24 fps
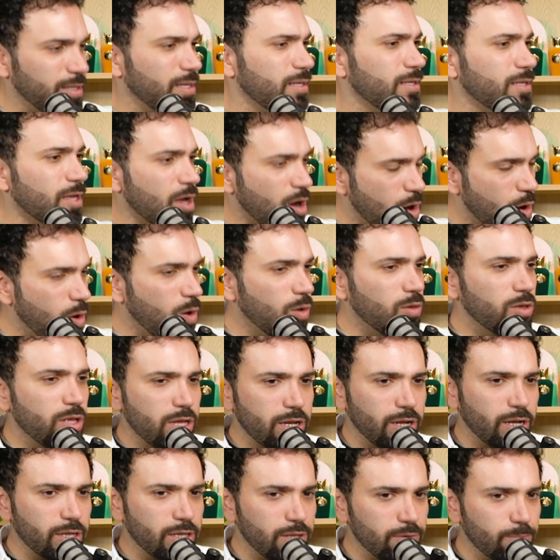think they're all
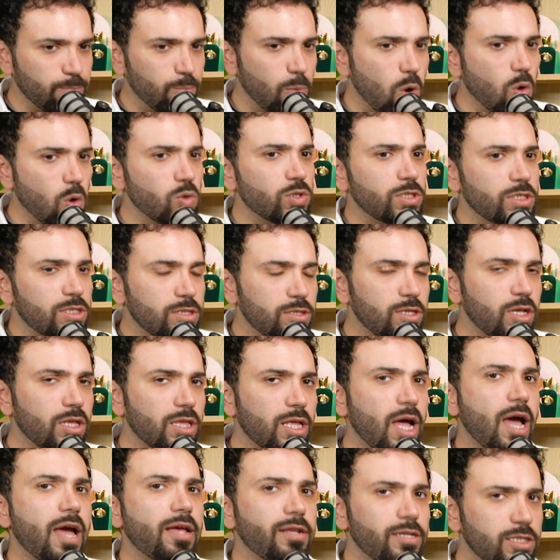like the
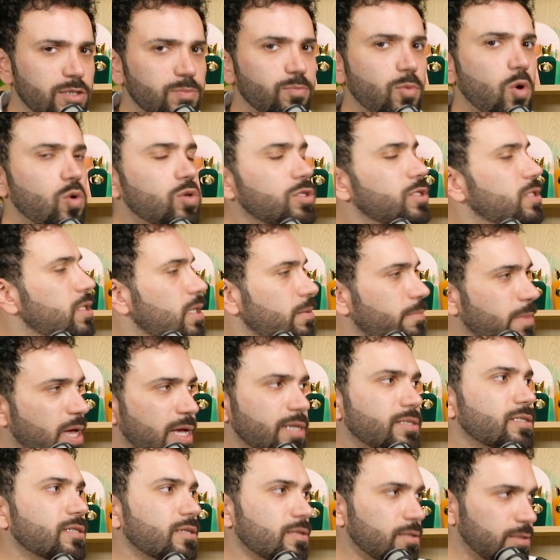line is mostly
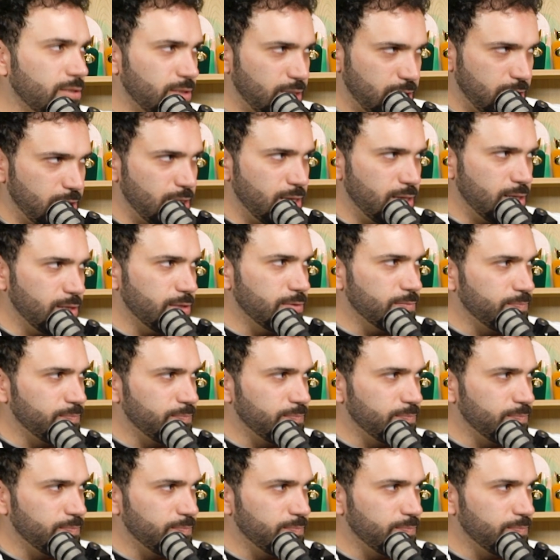masculine, I think.